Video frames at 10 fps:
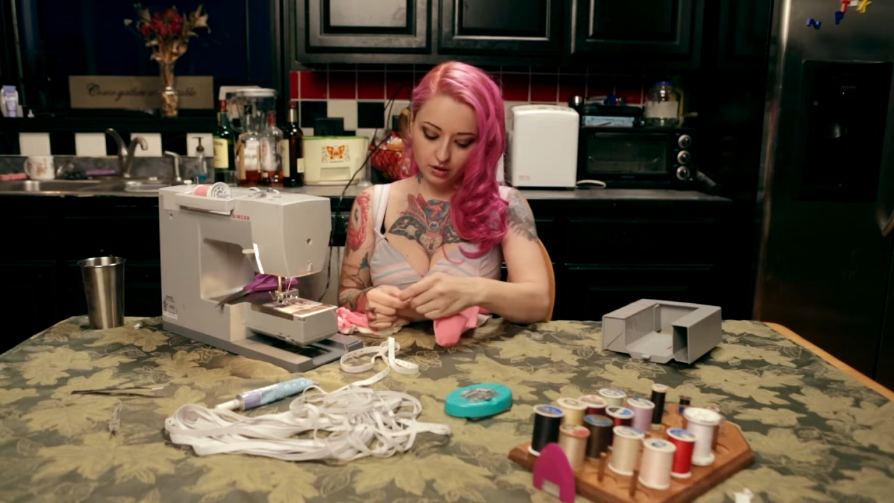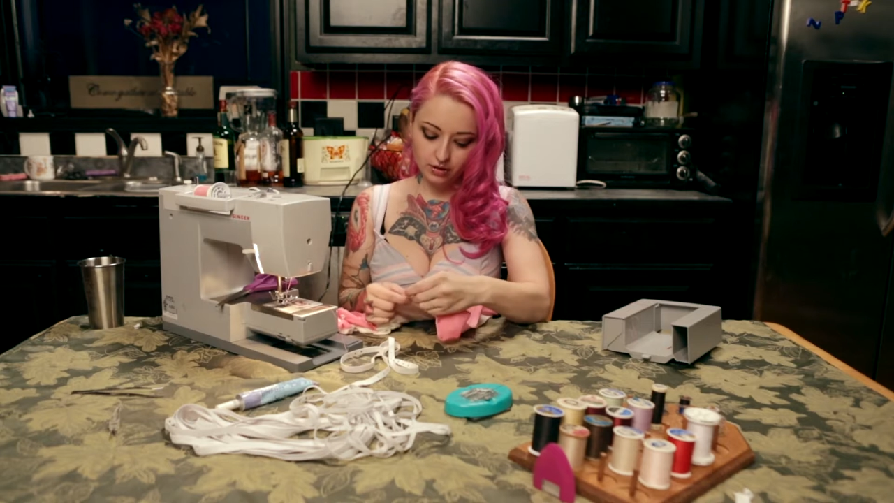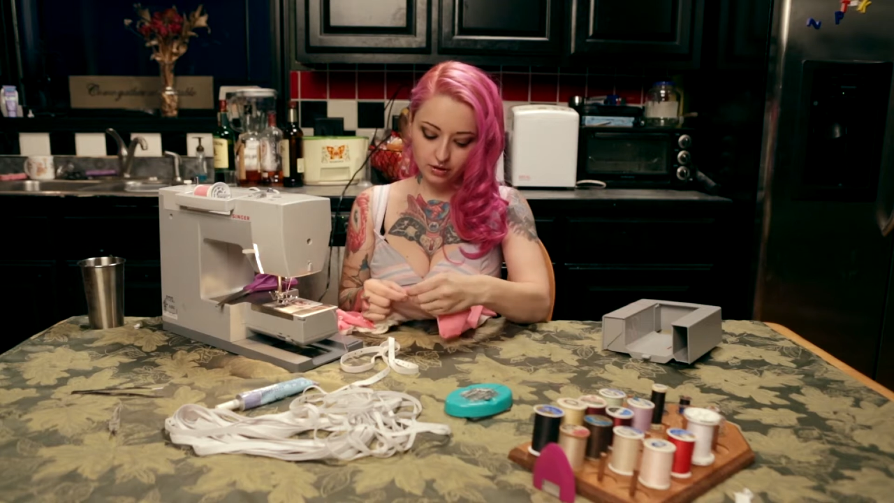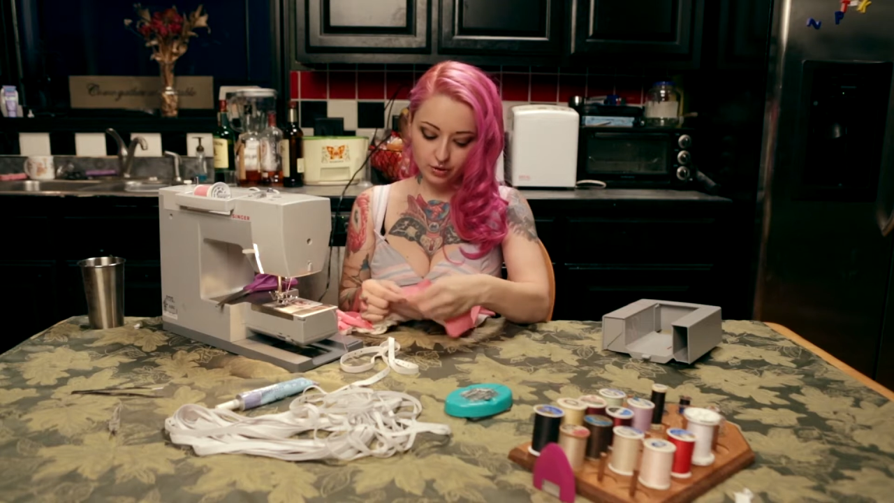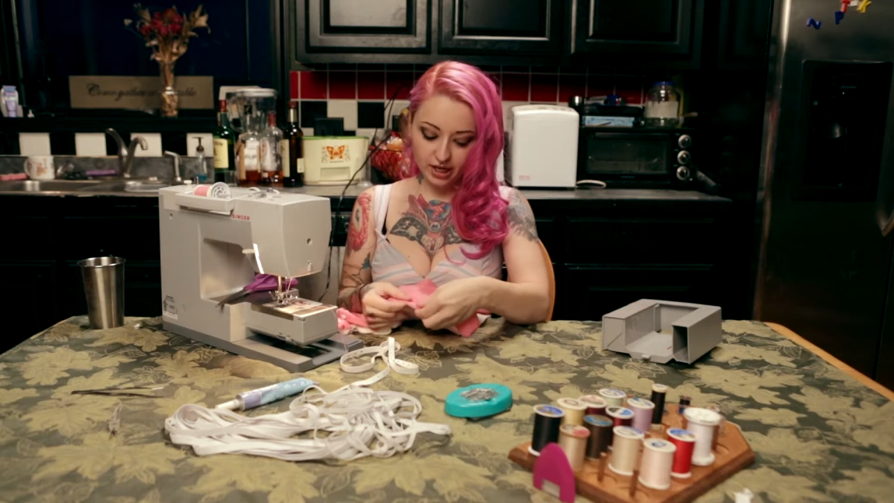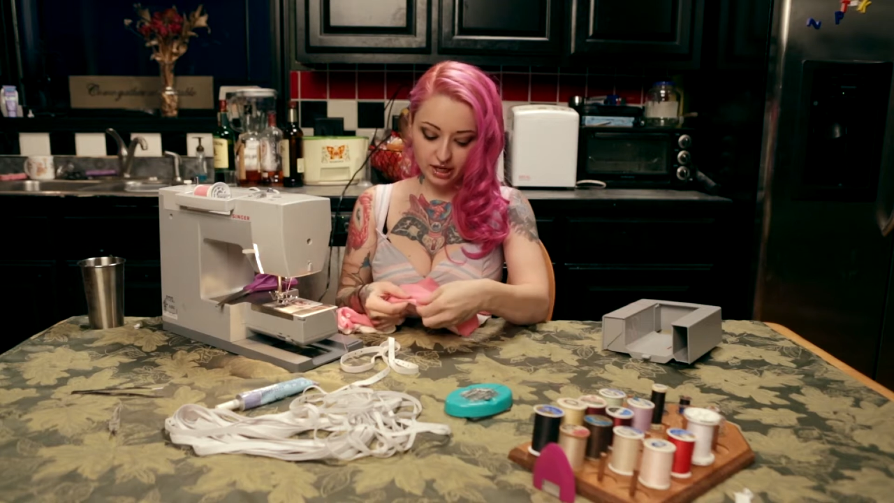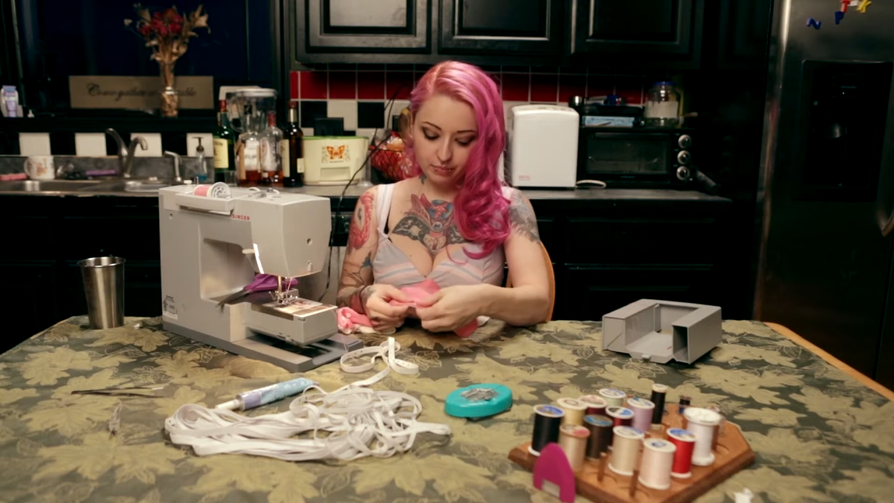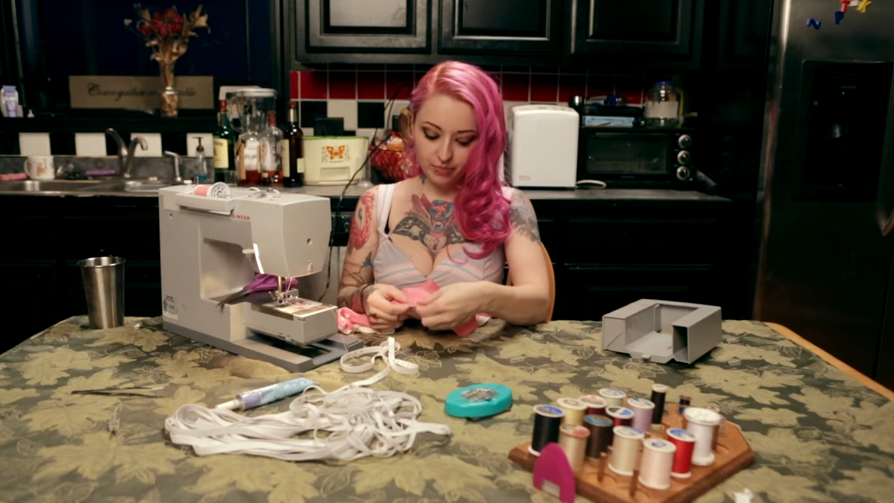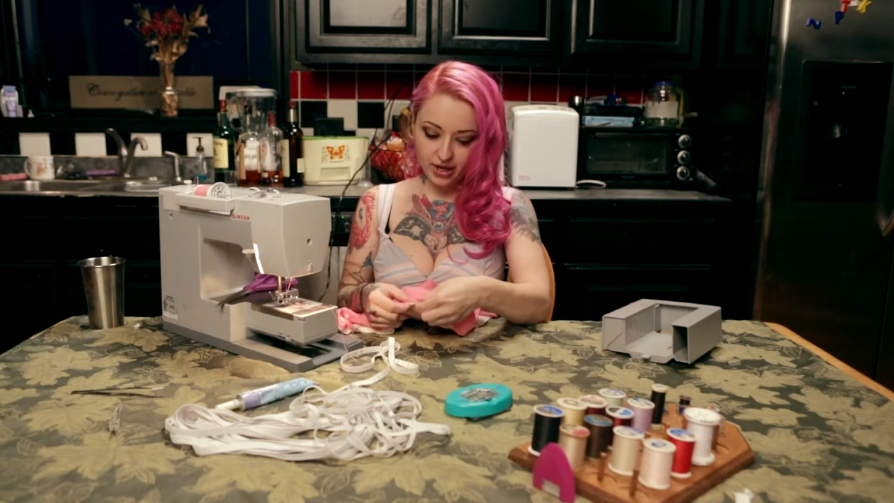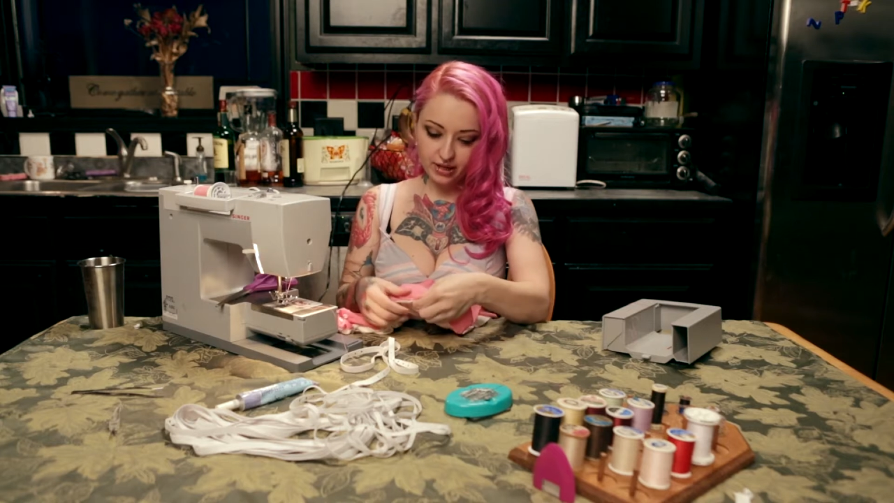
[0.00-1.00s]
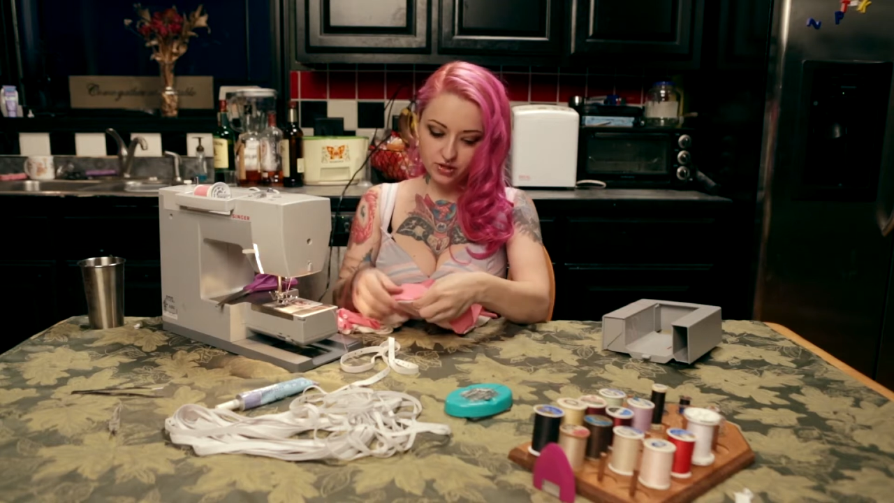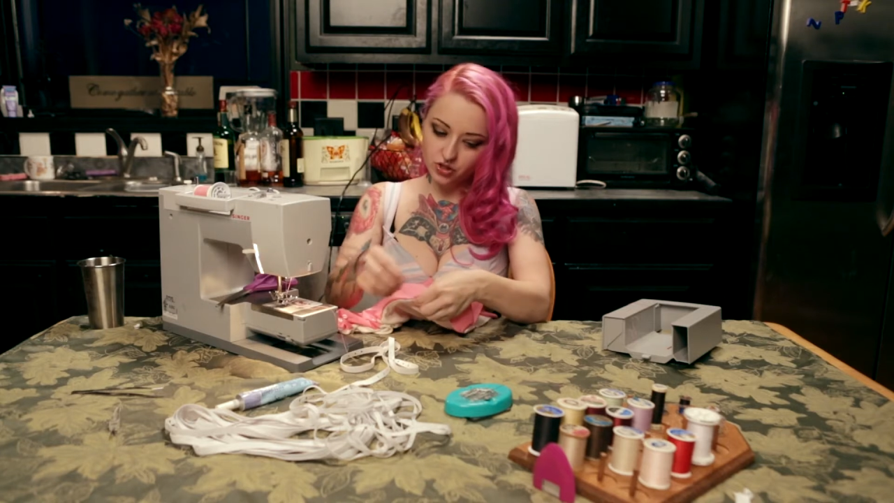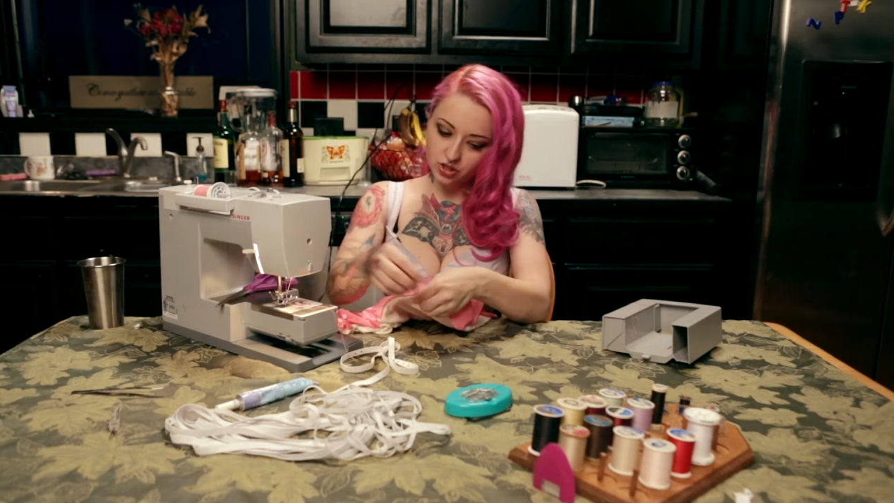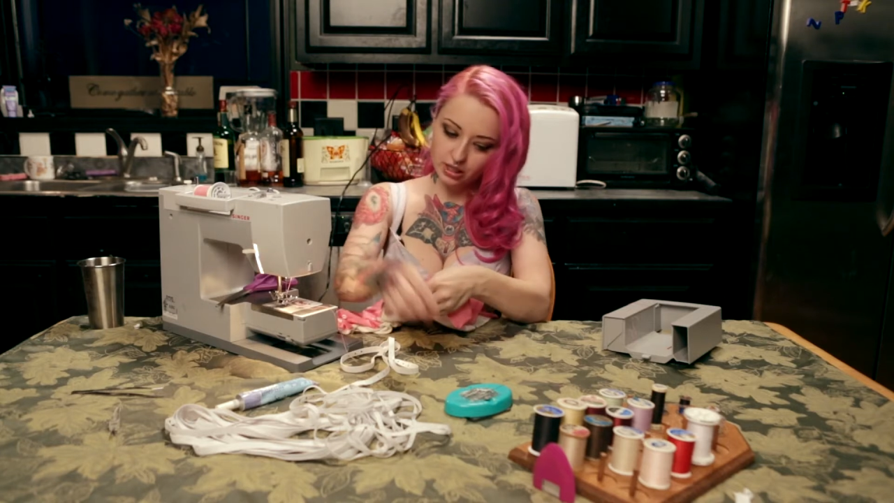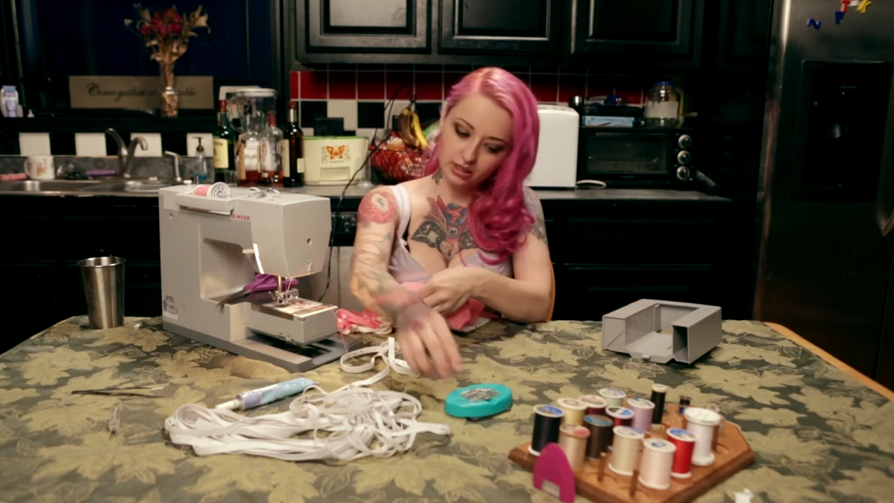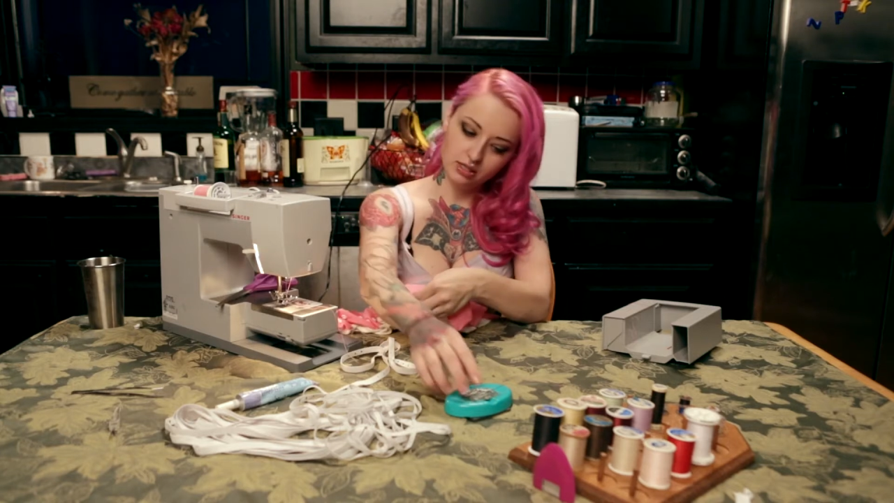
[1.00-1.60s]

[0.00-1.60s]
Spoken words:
So again, pinch